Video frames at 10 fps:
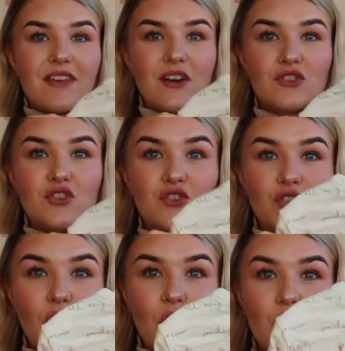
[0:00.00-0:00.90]
They are
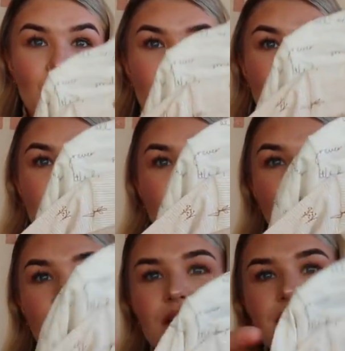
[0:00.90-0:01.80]
so
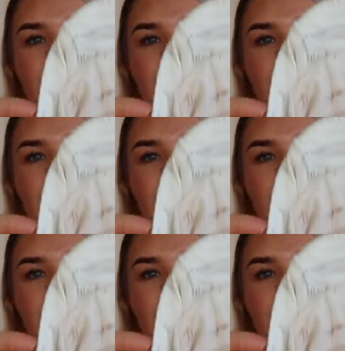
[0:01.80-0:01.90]
cute. Look at